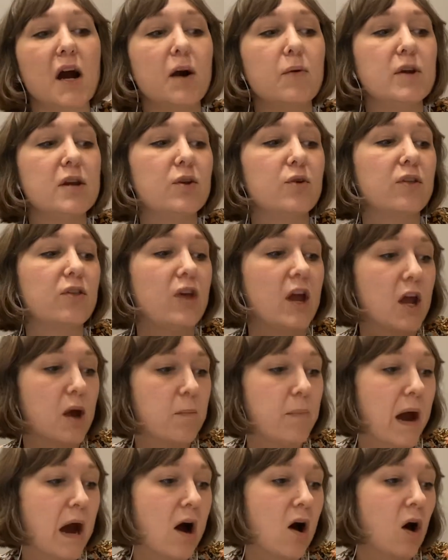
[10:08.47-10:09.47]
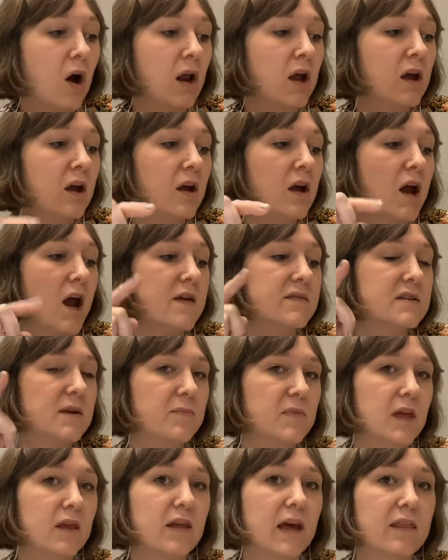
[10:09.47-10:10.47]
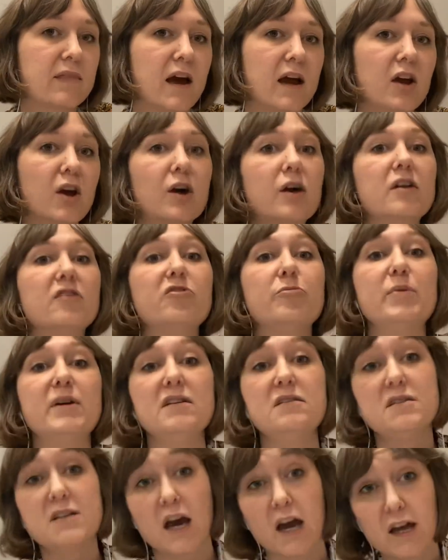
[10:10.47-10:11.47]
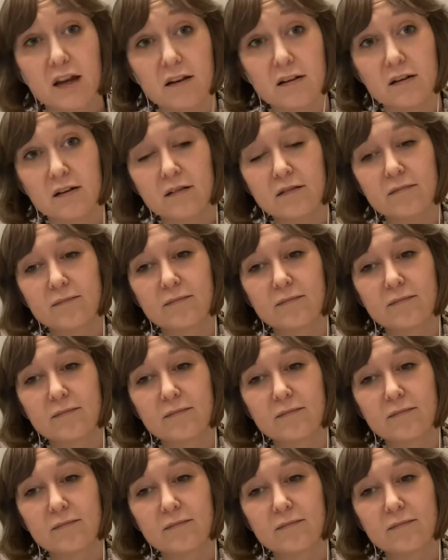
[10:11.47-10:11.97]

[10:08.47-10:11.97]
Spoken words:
I want you to think about if something like that could have been done